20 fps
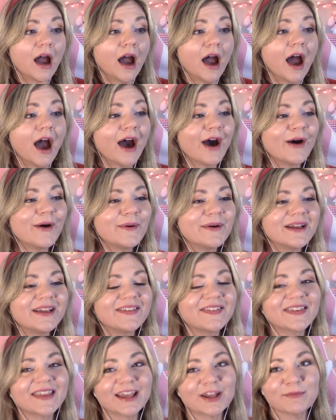Oh,
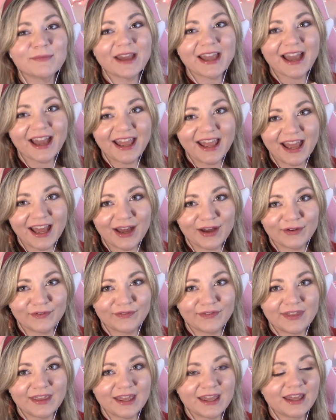he's like, may I
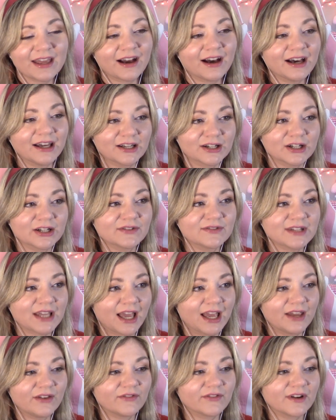have the honor of
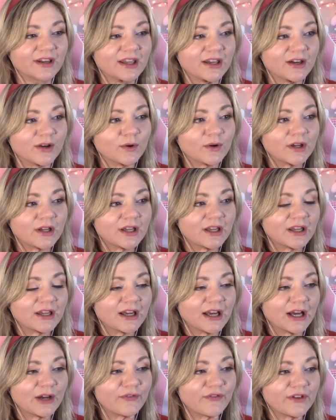dying for you?
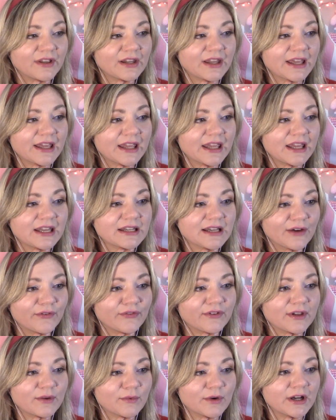I feel like he
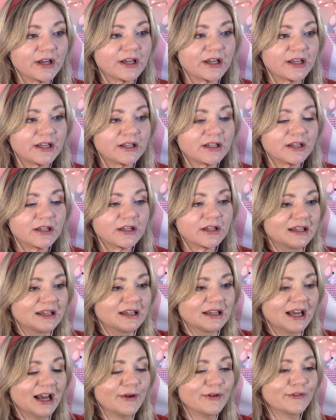definitely would.
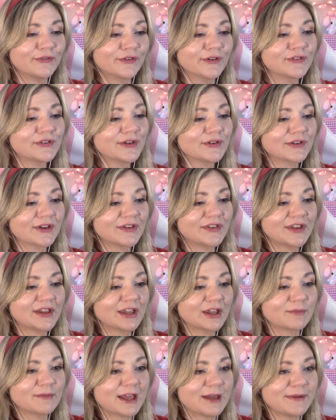I mean, first I was going to say,
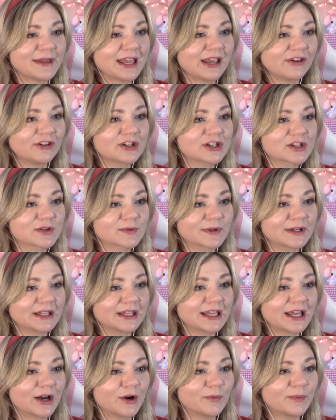like, maybe he's just
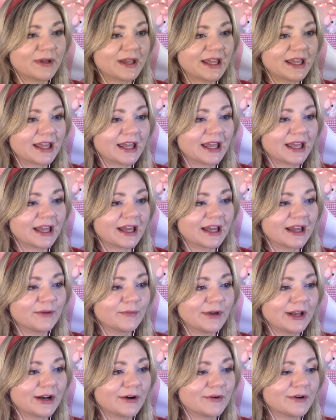really OP and
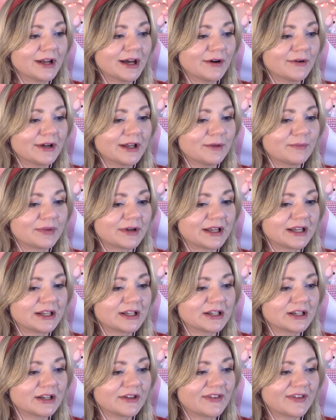we don't know it, but it
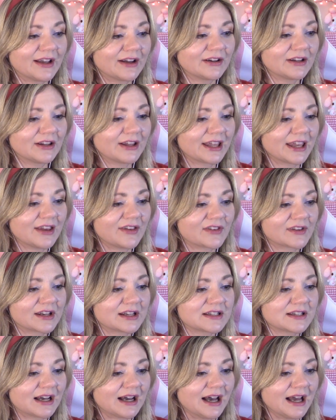sounded like he's going
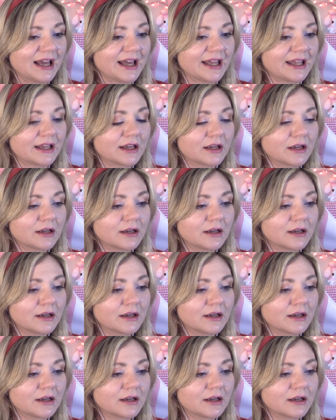to die.